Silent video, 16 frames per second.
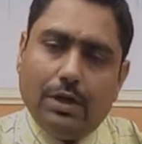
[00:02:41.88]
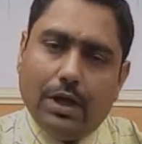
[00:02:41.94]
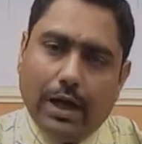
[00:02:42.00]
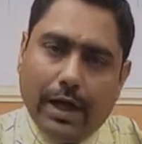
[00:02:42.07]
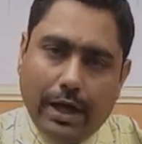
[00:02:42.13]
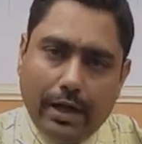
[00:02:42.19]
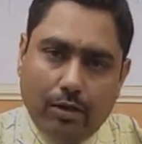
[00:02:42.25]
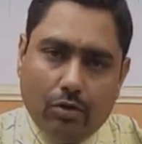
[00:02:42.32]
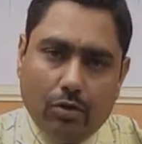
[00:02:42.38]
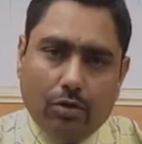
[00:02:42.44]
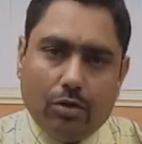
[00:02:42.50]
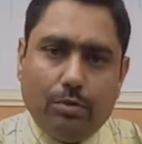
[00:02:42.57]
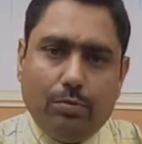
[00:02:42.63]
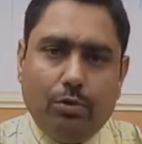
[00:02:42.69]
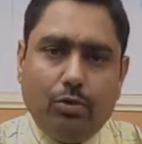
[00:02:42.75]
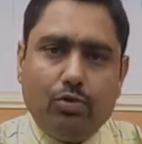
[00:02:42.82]
I,
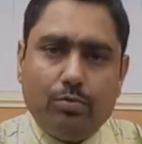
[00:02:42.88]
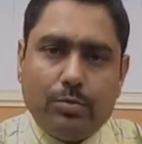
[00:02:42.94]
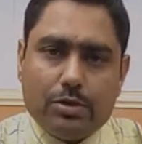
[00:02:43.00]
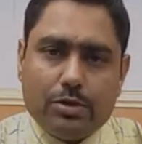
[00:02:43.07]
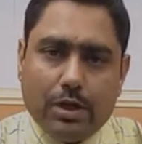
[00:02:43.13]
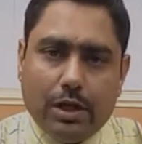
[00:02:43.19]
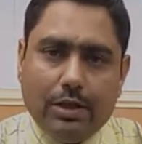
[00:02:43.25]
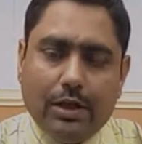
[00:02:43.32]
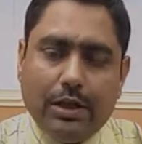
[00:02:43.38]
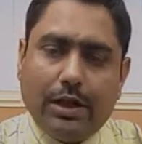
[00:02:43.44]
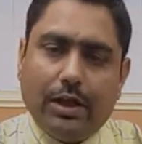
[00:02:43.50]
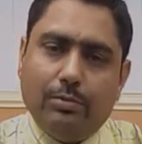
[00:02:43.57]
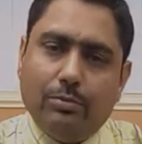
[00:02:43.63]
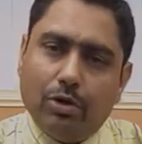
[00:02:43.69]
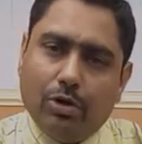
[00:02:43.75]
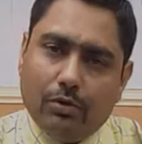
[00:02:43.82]
Dr. Piyush Prasad,
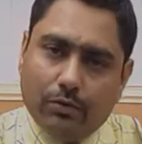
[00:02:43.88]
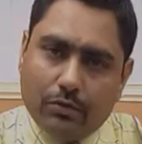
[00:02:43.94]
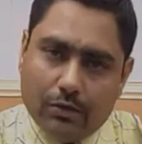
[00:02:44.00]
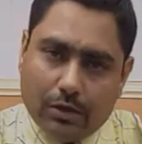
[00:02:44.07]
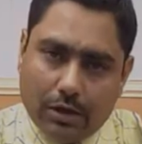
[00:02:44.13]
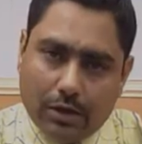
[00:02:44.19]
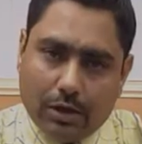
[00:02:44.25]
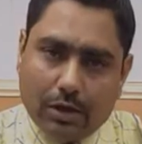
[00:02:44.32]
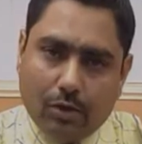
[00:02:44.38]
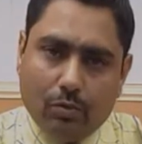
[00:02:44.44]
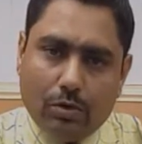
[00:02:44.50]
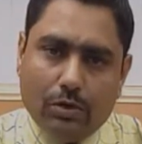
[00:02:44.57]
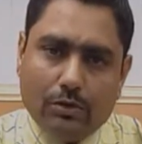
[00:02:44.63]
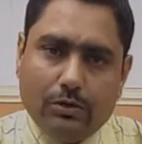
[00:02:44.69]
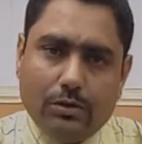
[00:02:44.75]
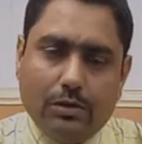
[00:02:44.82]
Academic Officer in
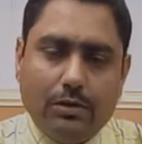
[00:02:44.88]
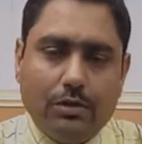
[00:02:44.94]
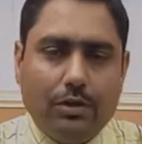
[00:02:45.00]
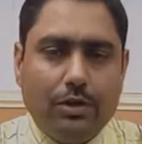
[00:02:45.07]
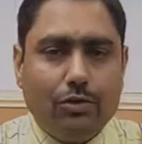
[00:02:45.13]
Accountancy,